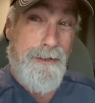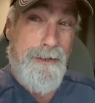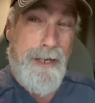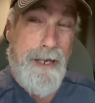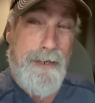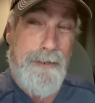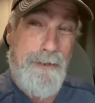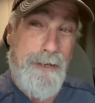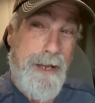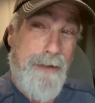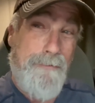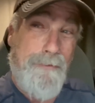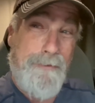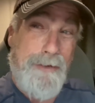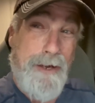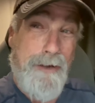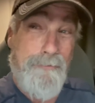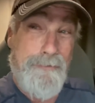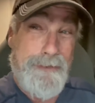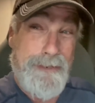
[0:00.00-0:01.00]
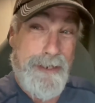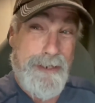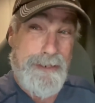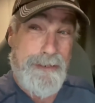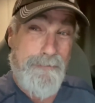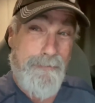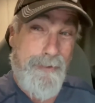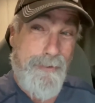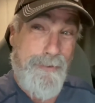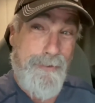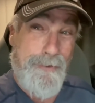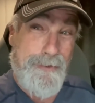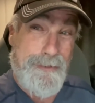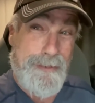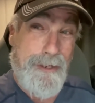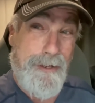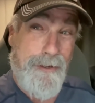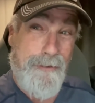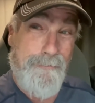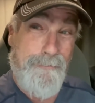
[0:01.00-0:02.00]
and you have a conversation with
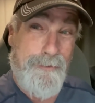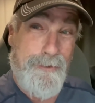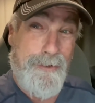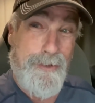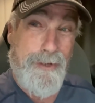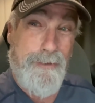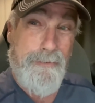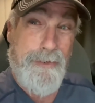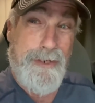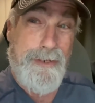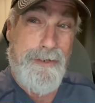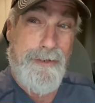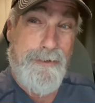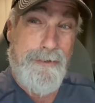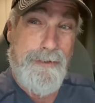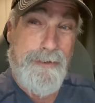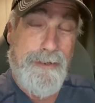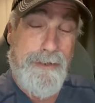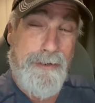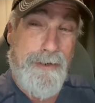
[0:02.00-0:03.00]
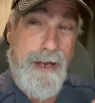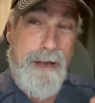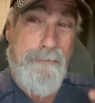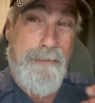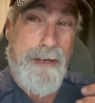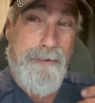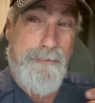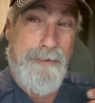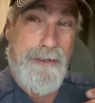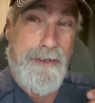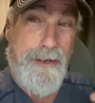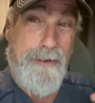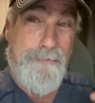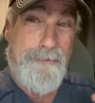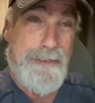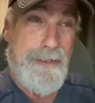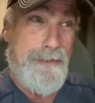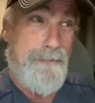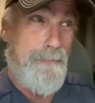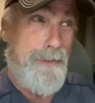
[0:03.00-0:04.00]
yourself, you know, but you're, you're I'm having a
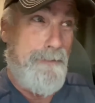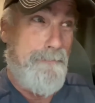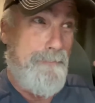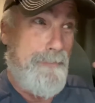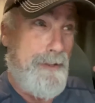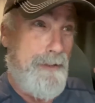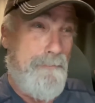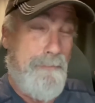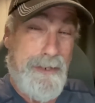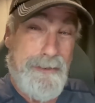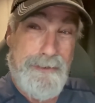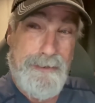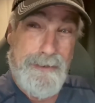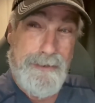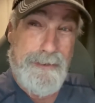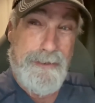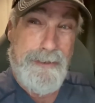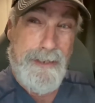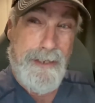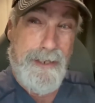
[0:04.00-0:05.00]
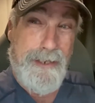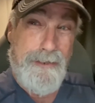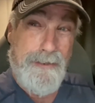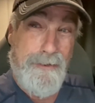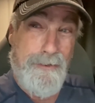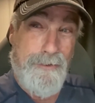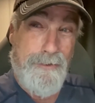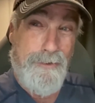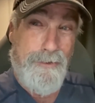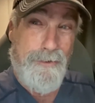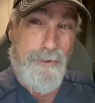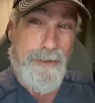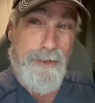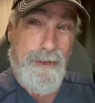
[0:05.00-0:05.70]
conversation with my 68 year old,